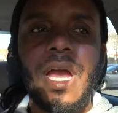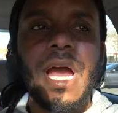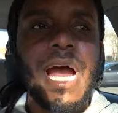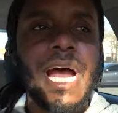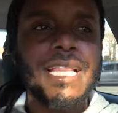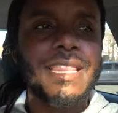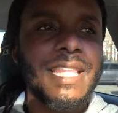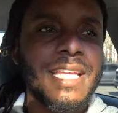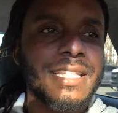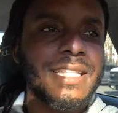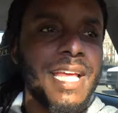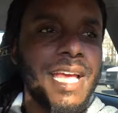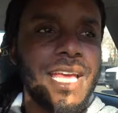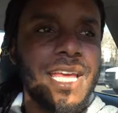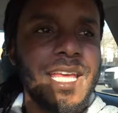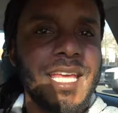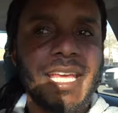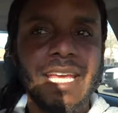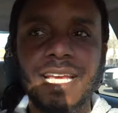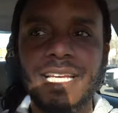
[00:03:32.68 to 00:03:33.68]
I think that
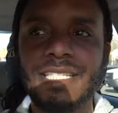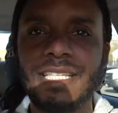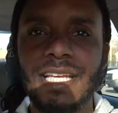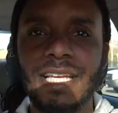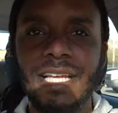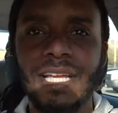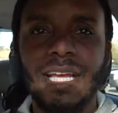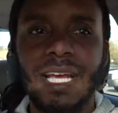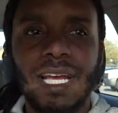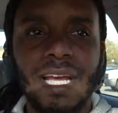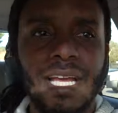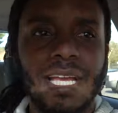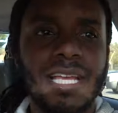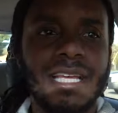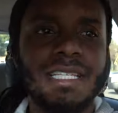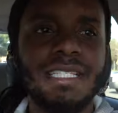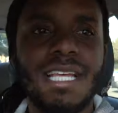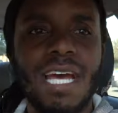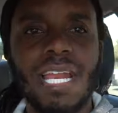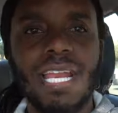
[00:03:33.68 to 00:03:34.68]
he is a
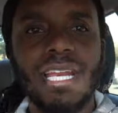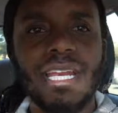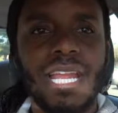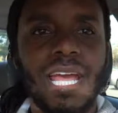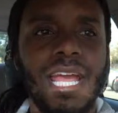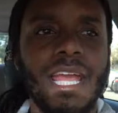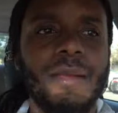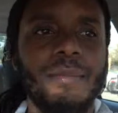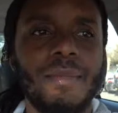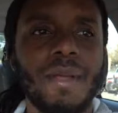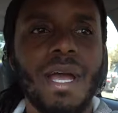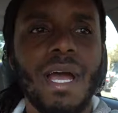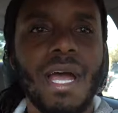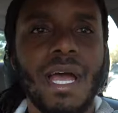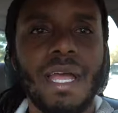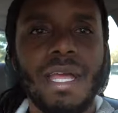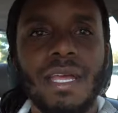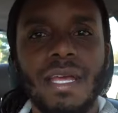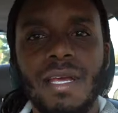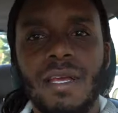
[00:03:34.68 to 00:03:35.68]
he's not a name
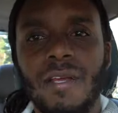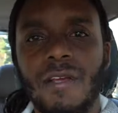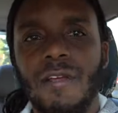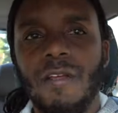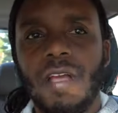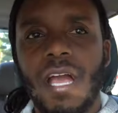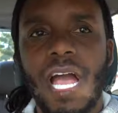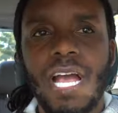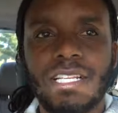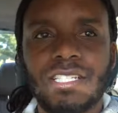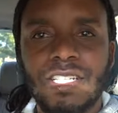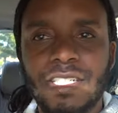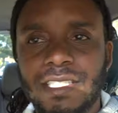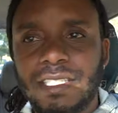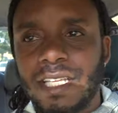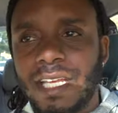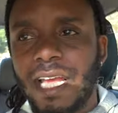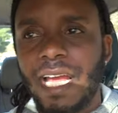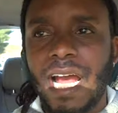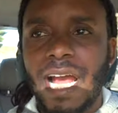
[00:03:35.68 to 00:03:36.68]
guy. I
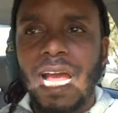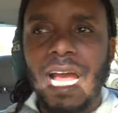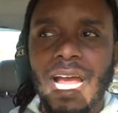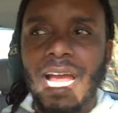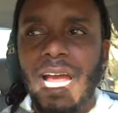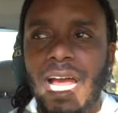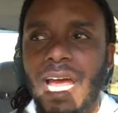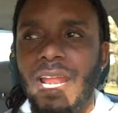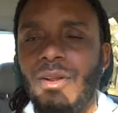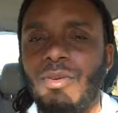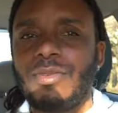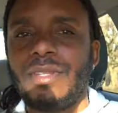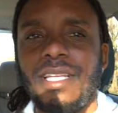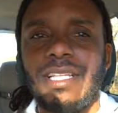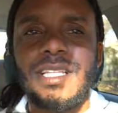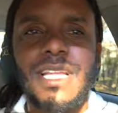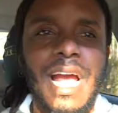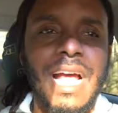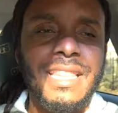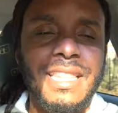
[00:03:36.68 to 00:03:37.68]
just I, I don't
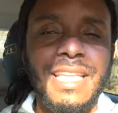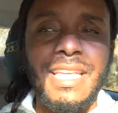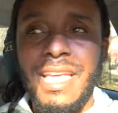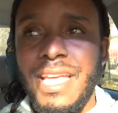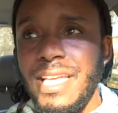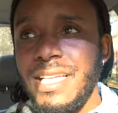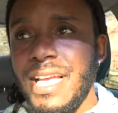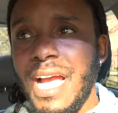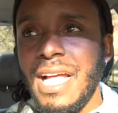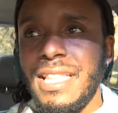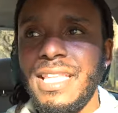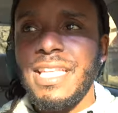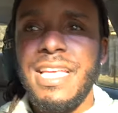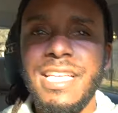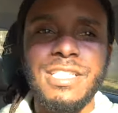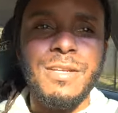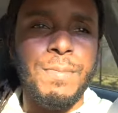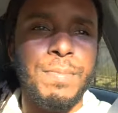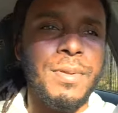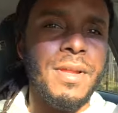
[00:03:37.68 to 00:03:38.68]
think I think he I think
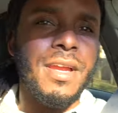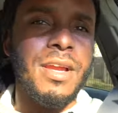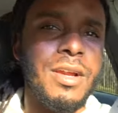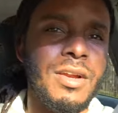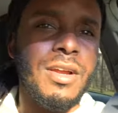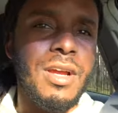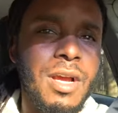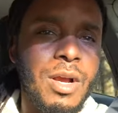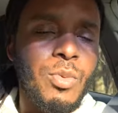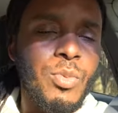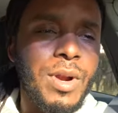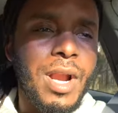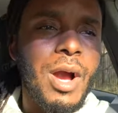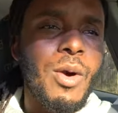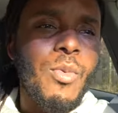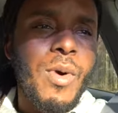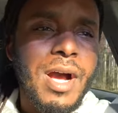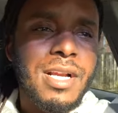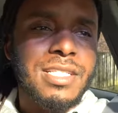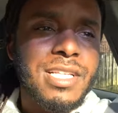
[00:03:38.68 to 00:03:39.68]
he's a player. When I
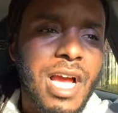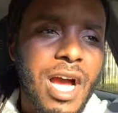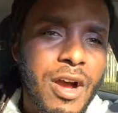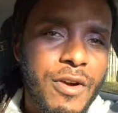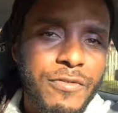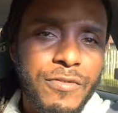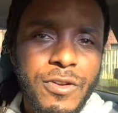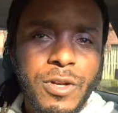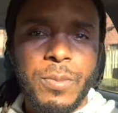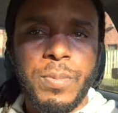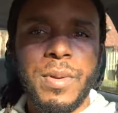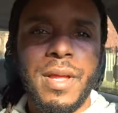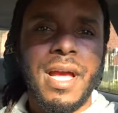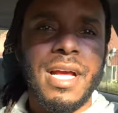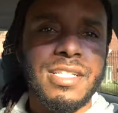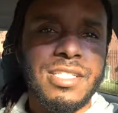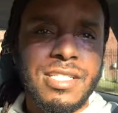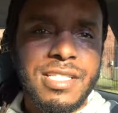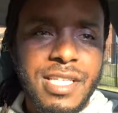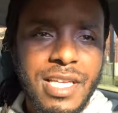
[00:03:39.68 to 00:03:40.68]
watch Kyle Fuller play,
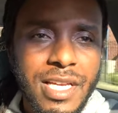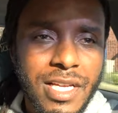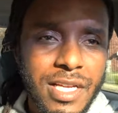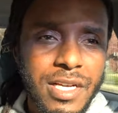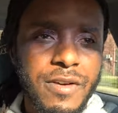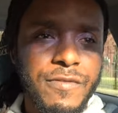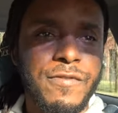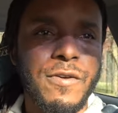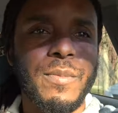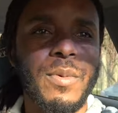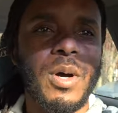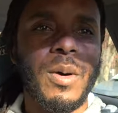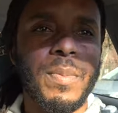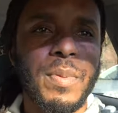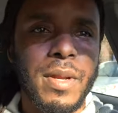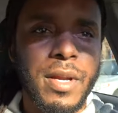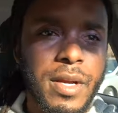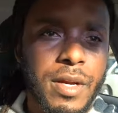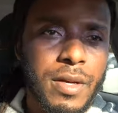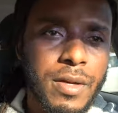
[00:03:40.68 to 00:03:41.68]
I just see a good football
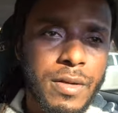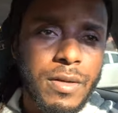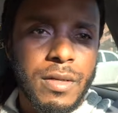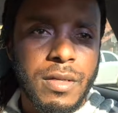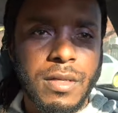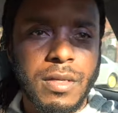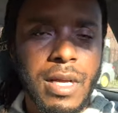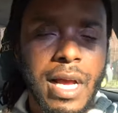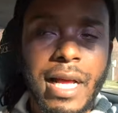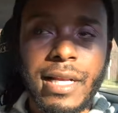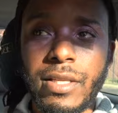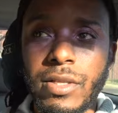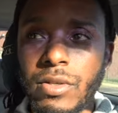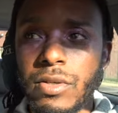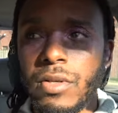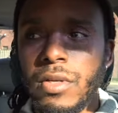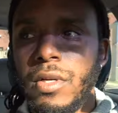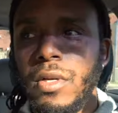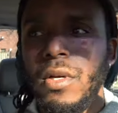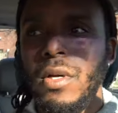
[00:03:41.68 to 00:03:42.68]
player. I do,
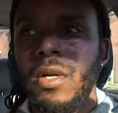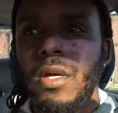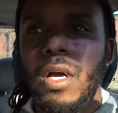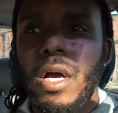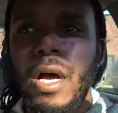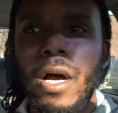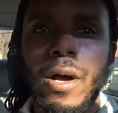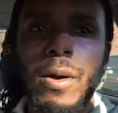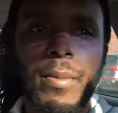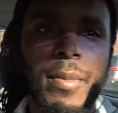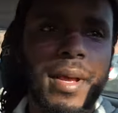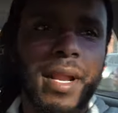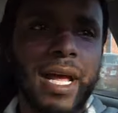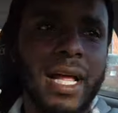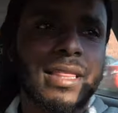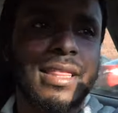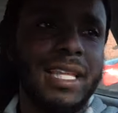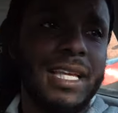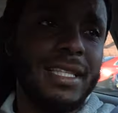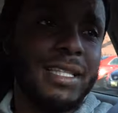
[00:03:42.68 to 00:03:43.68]
um, and
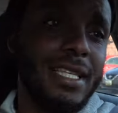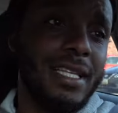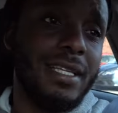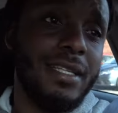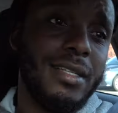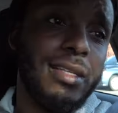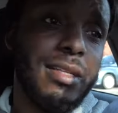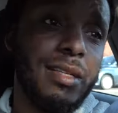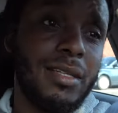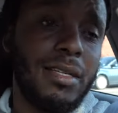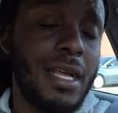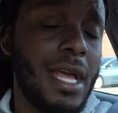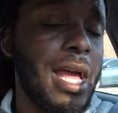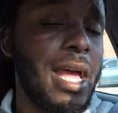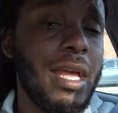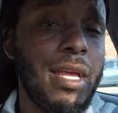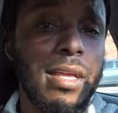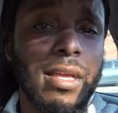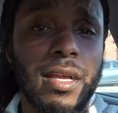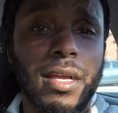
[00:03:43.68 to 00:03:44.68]
I think that
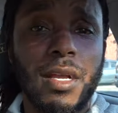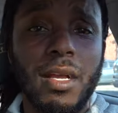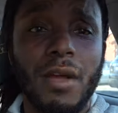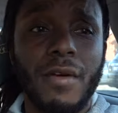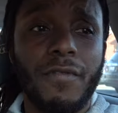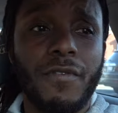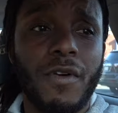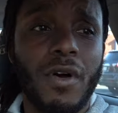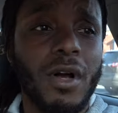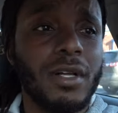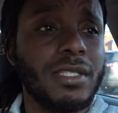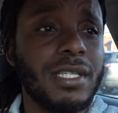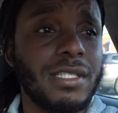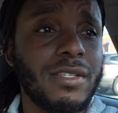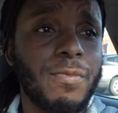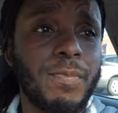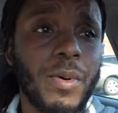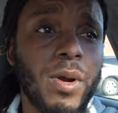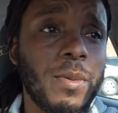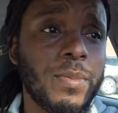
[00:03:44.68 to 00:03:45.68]
hey, for all
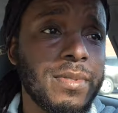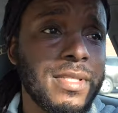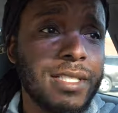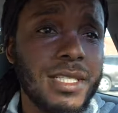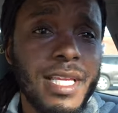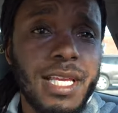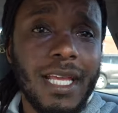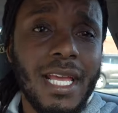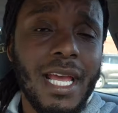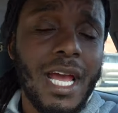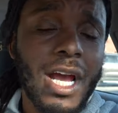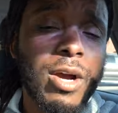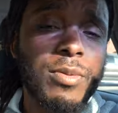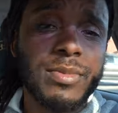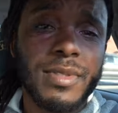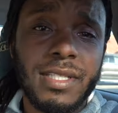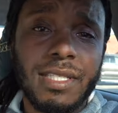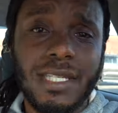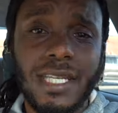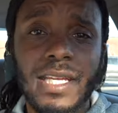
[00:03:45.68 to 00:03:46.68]
intents and purposes, he can help
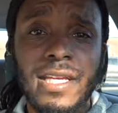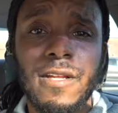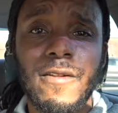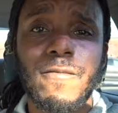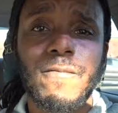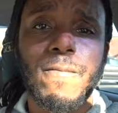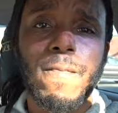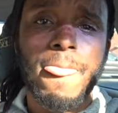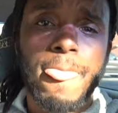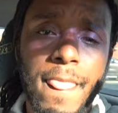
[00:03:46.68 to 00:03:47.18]
this team.